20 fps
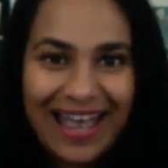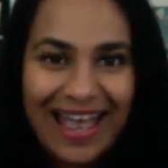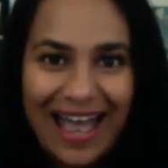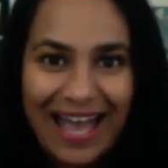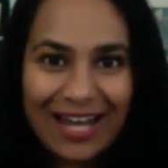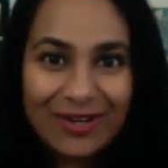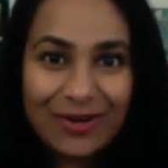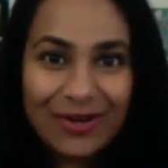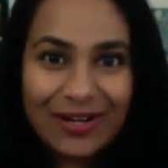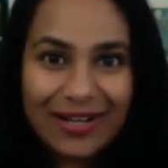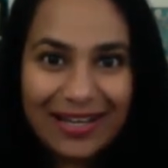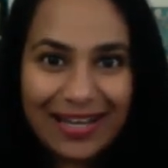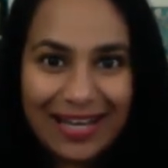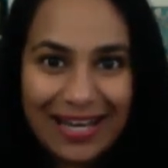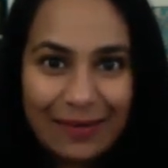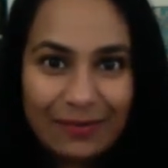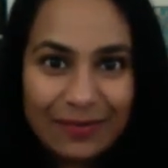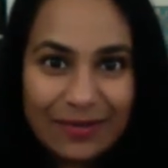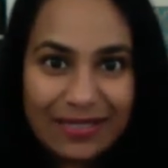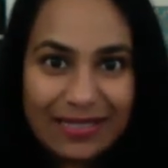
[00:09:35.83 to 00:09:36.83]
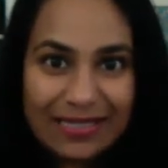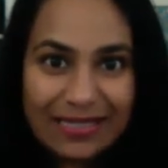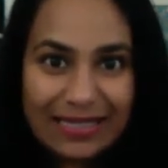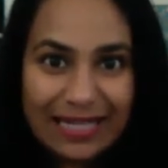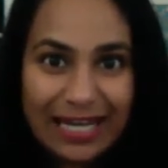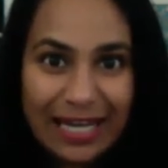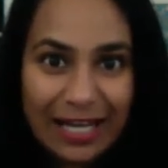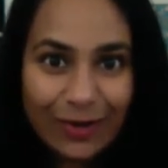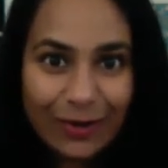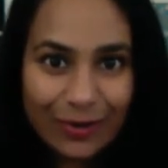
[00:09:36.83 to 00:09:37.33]
And you're going to keep
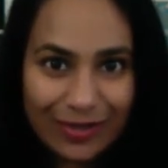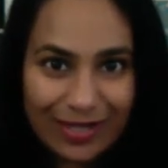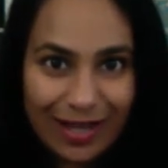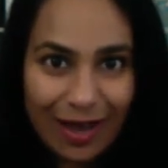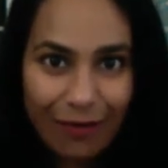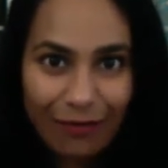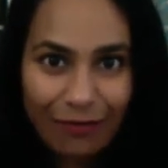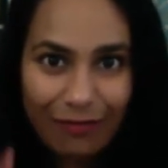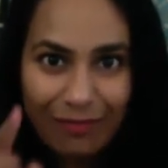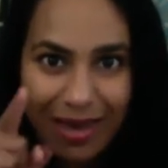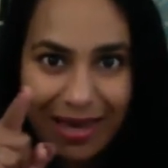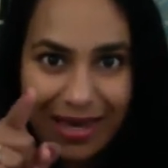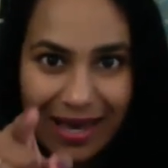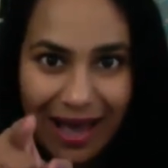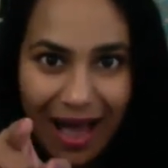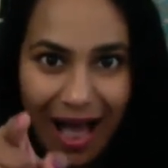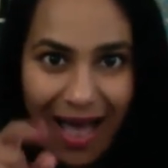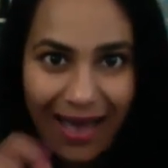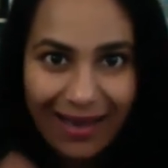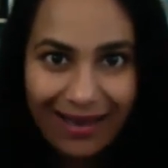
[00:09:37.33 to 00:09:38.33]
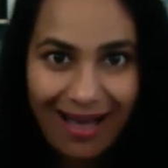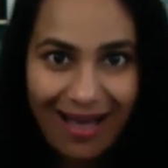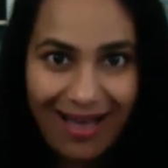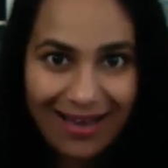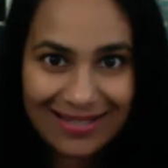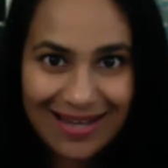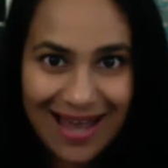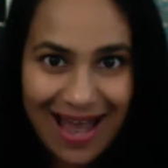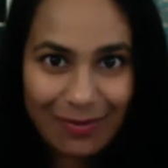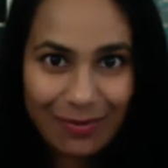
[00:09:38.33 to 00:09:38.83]
seeing yourself, making eye
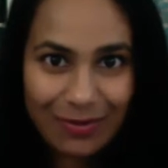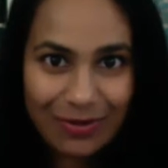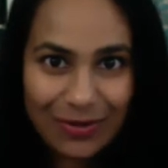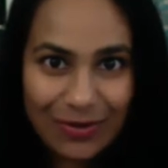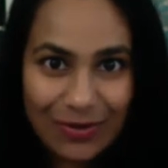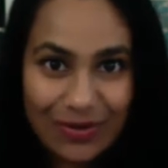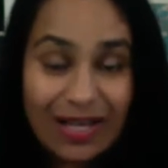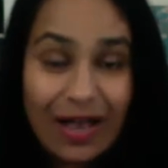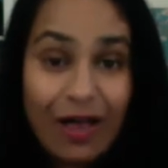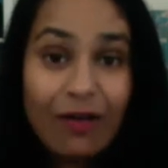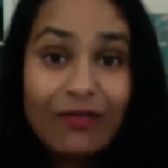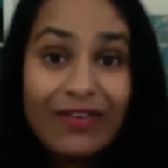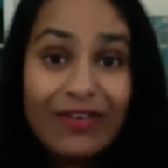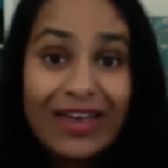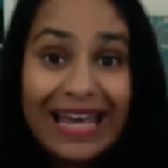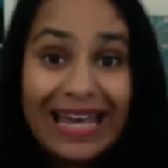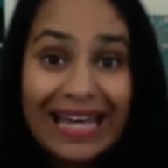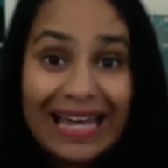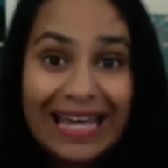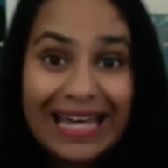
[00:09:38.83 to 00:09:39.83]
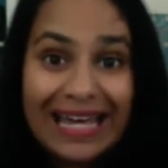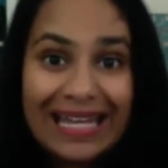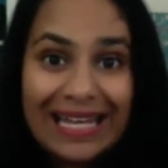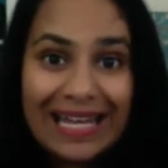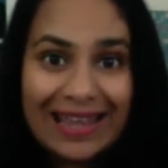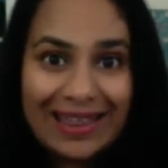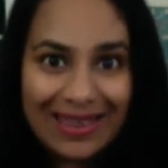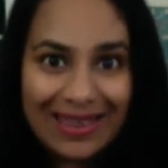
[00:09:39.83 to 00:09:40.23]
contact with yourself in